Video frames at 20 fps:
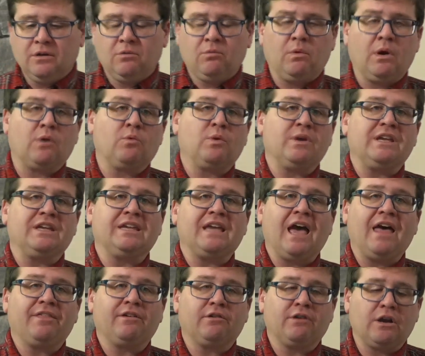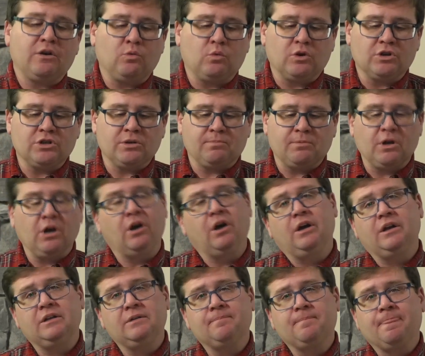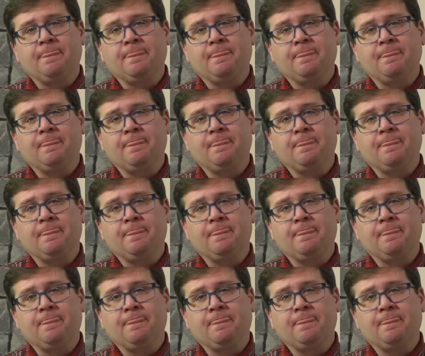where we gather and worship God.